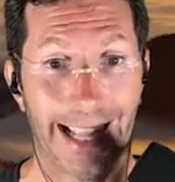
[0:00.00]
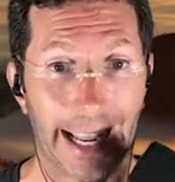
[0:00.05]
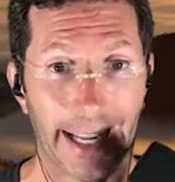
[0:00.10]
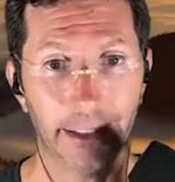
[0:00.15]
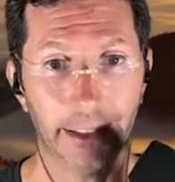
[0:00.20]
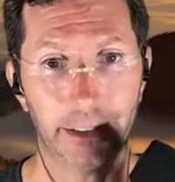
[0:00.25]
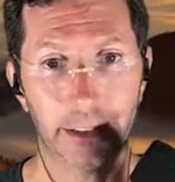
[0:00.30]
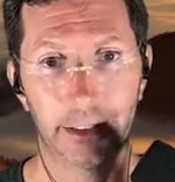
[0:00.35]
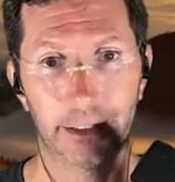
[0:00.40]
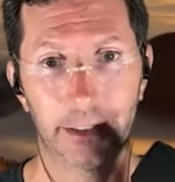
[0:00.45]

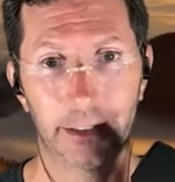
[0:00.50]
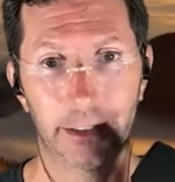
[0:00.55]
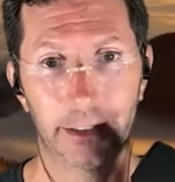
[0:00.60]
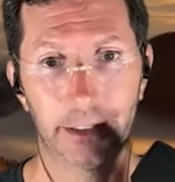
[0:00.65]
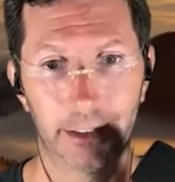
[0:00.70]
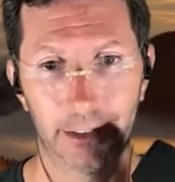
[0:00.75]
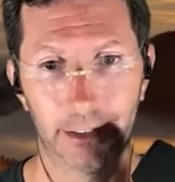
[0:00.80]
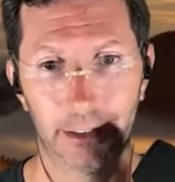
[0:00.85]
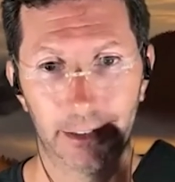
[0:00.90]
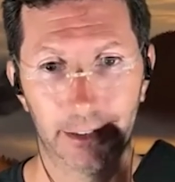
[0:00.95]
days
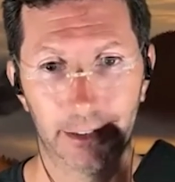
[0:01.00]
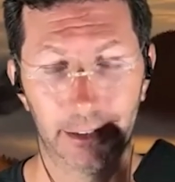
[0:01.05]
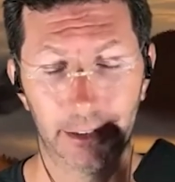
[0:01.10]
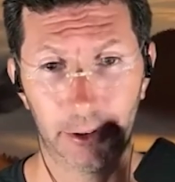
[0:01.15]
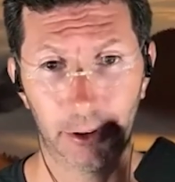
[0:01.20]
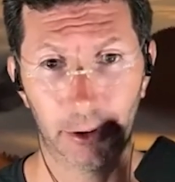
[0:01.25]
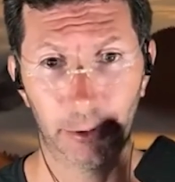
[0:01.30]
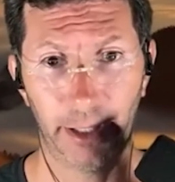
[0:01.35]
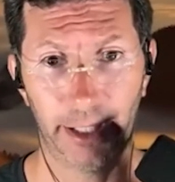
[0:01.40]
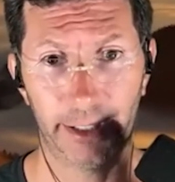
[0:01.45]

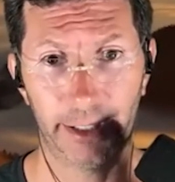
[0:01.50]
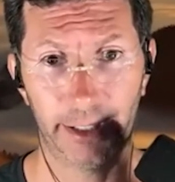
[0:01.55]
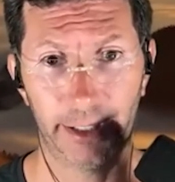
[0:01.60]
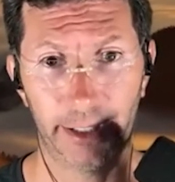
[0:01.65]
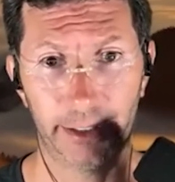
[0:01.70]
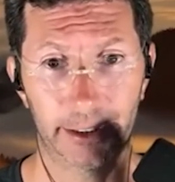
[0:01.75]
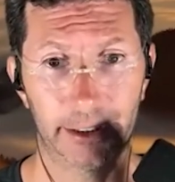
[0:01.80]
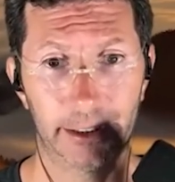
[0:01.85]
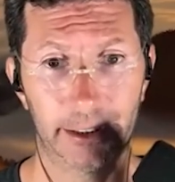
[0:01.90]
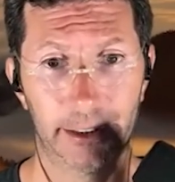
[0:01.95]
to replace
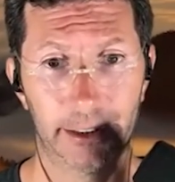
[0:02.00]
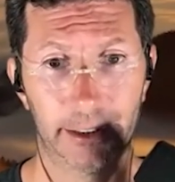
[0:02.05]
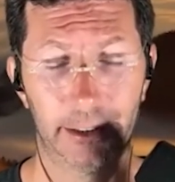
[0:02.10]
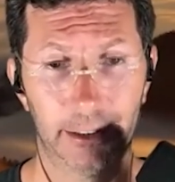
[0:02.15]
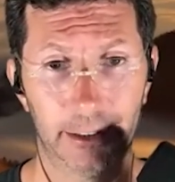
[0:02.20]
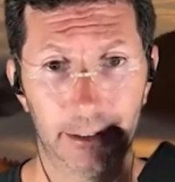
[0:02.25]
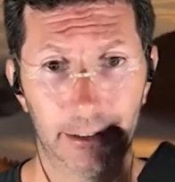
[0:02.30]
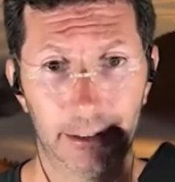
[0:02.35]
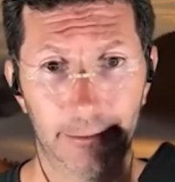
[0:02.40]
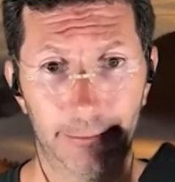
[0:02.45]
his
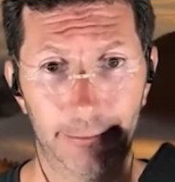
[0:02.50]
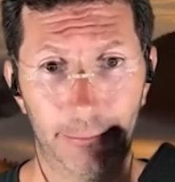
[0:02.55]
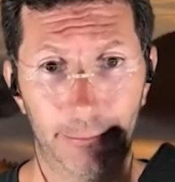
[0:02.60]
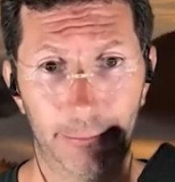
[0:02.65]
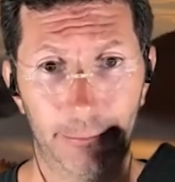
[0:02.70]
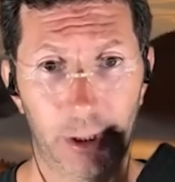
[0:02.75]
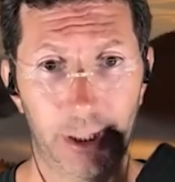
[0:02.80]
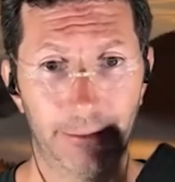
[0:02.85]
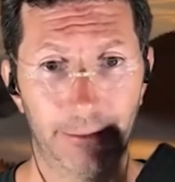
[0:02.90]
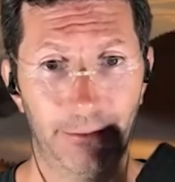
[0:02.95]

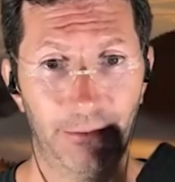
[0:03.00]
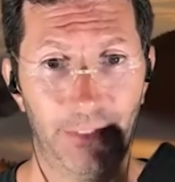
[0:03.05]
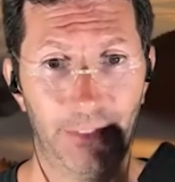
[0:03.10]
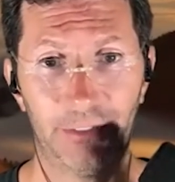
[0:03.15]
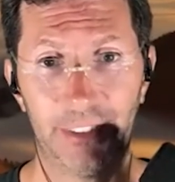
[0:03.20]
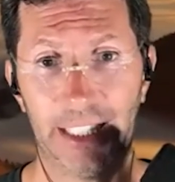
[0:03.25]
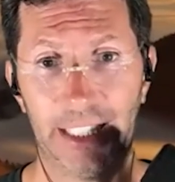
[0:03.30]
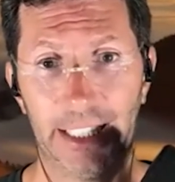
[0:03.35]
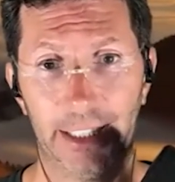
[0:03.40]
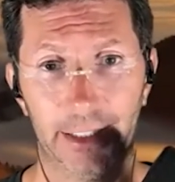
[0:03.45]
Fortune
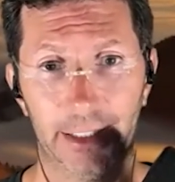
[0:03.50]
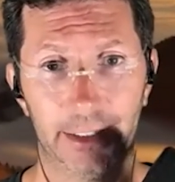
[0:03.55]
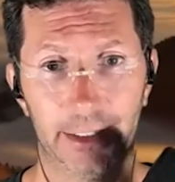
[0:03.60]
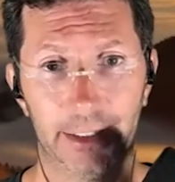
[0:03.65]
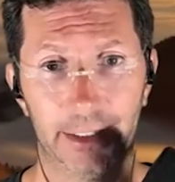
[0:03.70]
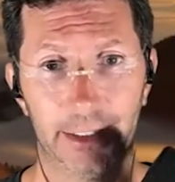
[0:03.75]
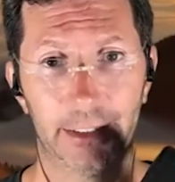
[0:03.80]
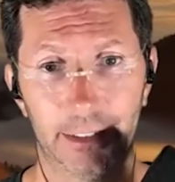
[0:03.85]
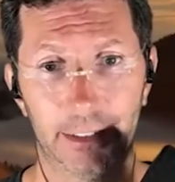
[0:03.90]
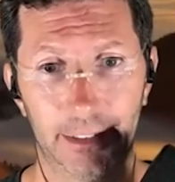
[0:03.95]
fifty
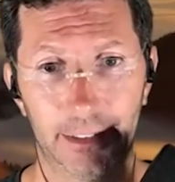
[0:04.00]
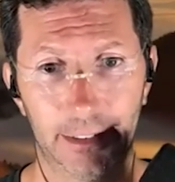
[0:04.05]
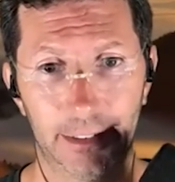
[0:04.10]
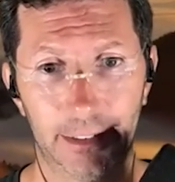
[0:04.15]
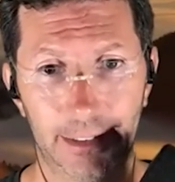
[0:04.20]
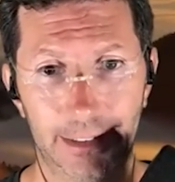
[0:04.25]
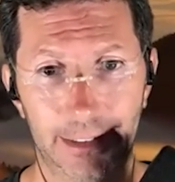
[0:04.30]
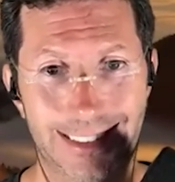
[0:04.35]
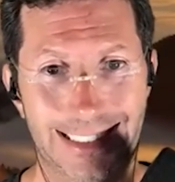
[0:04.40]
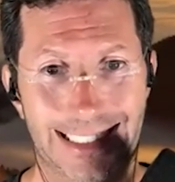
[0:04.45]

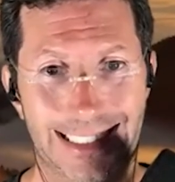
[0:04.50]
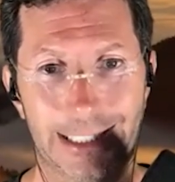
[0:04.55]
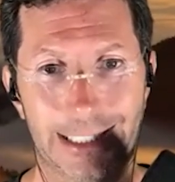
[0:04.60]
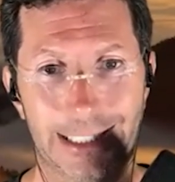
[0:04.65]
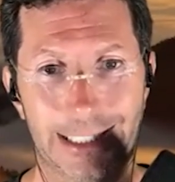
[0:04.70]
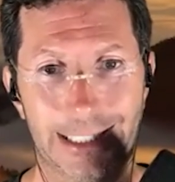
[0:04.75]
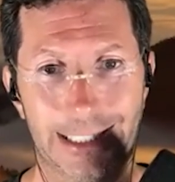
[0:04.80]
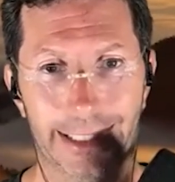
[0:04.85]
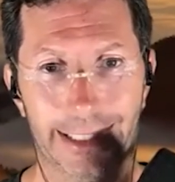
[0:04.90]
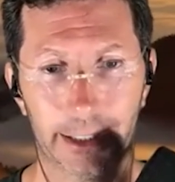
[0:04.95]

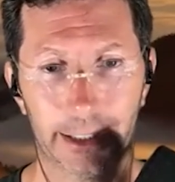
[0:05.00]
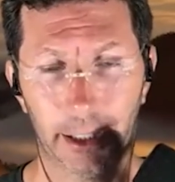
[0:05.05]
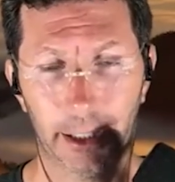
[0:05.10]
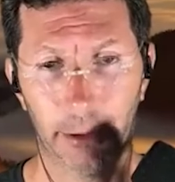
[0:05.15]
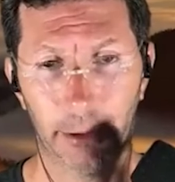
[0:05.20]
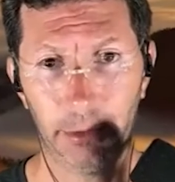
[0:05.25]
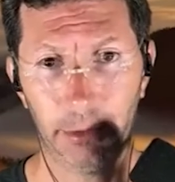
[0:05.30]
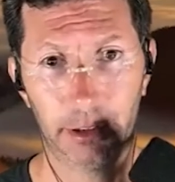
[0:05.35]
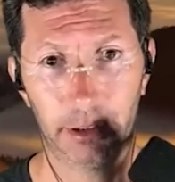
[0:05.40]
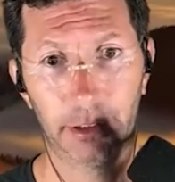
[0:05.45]
C-suite
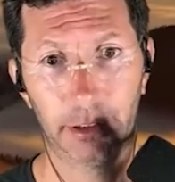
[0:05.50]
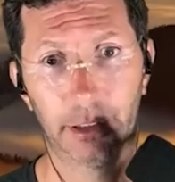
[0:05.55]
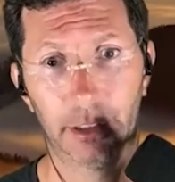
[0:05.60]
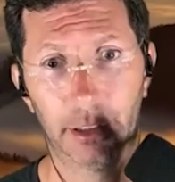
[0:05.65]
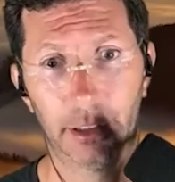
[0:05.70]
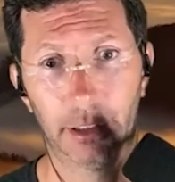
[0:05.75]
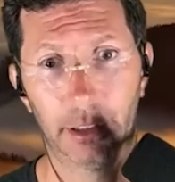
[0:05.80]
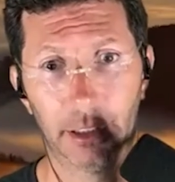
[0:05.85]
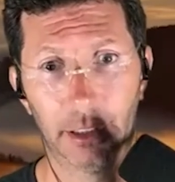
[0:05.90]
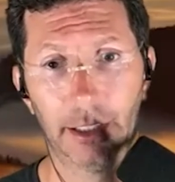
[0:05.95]
income.
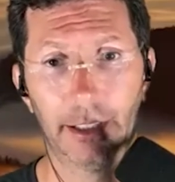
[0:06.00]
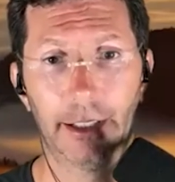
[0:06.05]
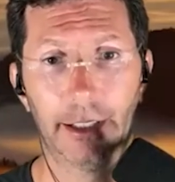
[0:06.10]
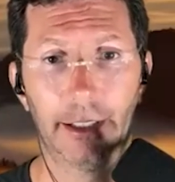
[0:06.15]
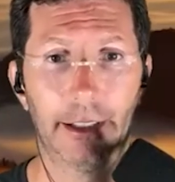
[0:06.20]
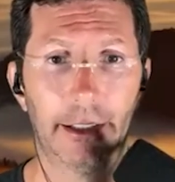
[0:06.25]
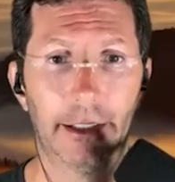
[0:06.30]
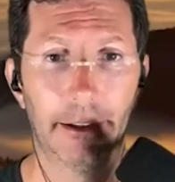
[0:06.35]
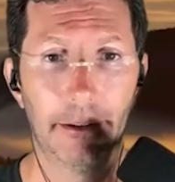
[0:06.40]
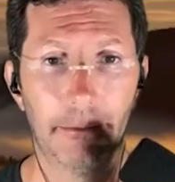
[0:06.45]

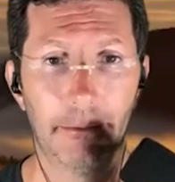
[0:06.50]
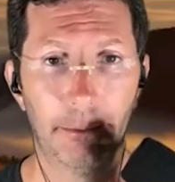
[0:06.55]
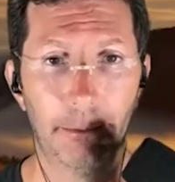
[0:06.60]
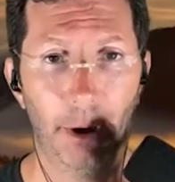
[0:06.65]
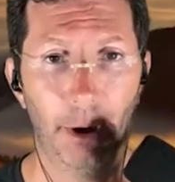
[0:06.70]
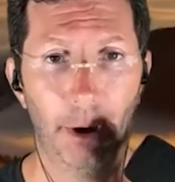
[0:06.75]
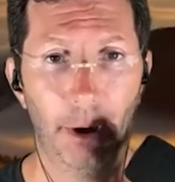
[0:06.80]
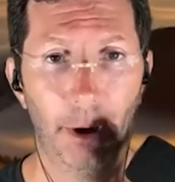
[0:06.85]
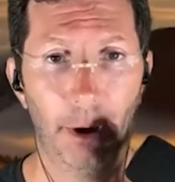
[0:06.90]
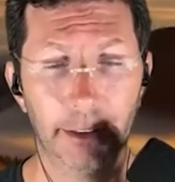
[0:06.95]

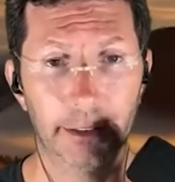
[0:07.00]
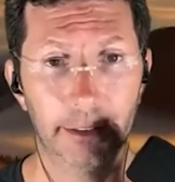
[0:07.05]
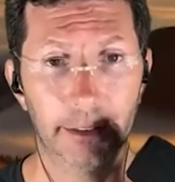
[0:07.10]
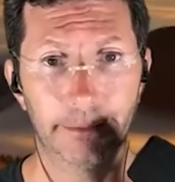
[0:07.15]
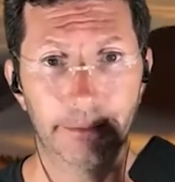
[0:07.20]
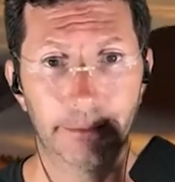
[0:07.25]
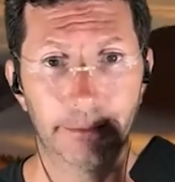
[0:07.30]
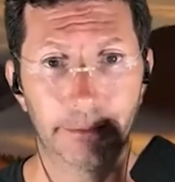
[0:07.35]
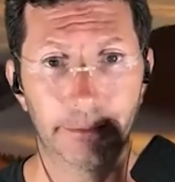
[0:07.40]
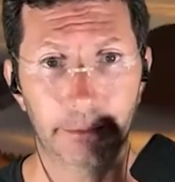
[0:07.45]
But
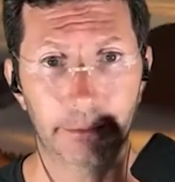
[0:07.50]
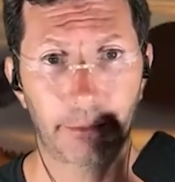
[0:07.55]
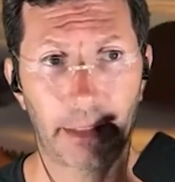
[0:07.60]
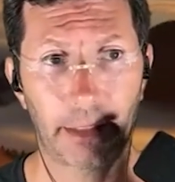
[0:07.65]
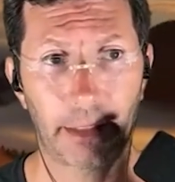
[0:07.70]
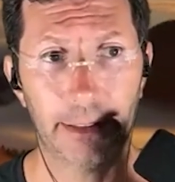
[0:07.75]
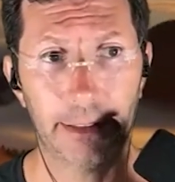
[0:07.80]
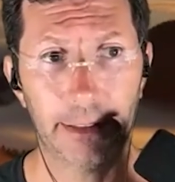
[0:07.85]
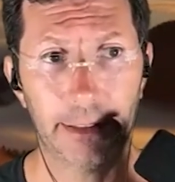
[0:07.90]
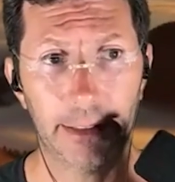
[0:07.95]

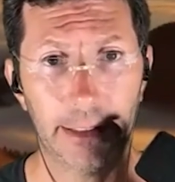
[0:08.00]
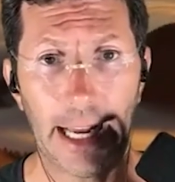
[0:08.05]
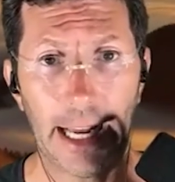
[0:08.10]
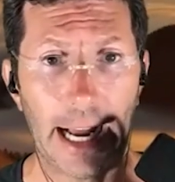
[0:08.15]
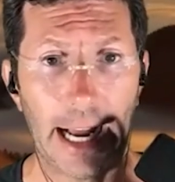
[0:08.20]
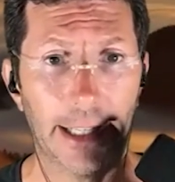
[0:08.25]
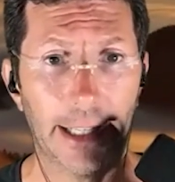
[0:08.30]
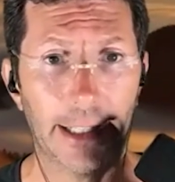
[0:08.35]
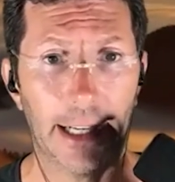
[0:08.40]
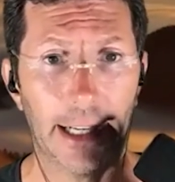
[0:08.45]

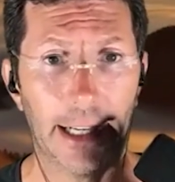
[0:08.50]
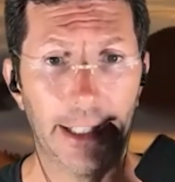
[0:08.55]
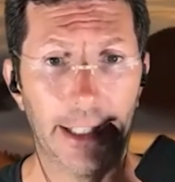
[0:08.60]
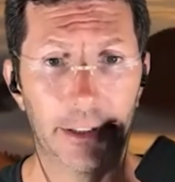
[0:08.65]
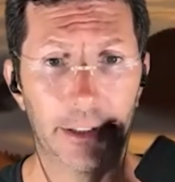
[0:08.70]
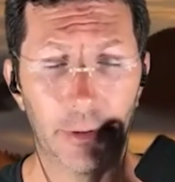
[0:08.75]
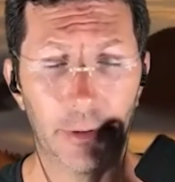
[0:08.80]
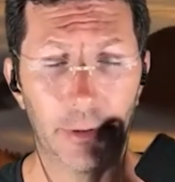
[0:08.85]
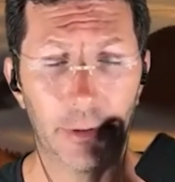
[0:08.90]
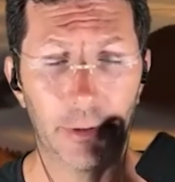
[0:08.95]
yeah, I, I
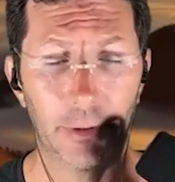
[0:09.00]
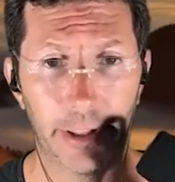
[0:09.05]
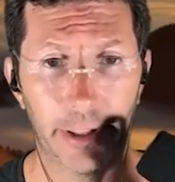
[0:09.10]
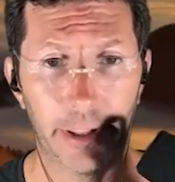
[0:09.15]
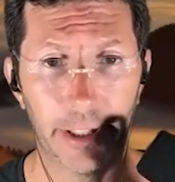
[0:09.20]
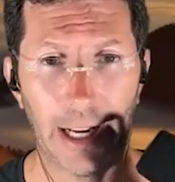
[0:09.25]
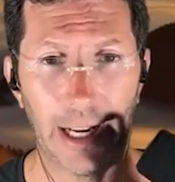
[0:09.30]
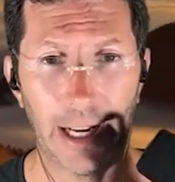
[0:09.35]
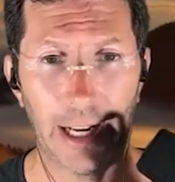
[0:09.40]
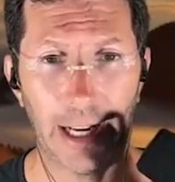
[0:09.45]
agree
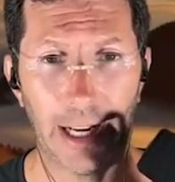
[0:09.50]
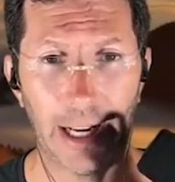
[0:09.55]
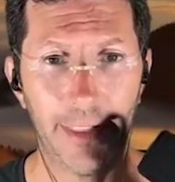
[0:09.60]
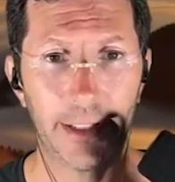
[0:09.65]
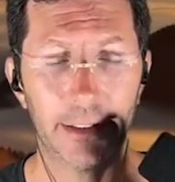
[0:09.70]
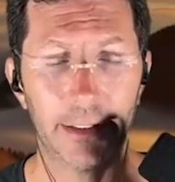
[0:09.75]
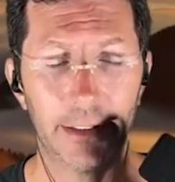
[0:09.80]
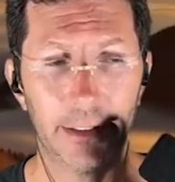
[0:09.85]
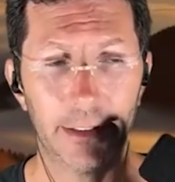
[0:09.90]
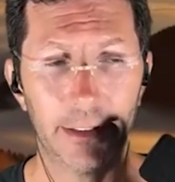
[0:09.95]
with you. I
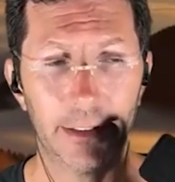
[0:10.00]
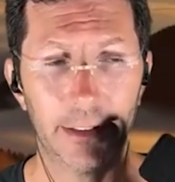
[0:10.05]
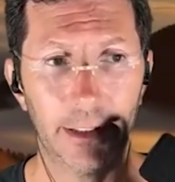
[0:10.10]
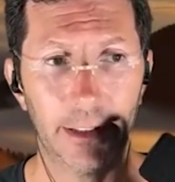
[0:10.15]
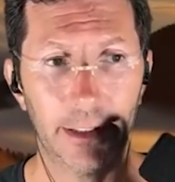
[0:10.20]
think...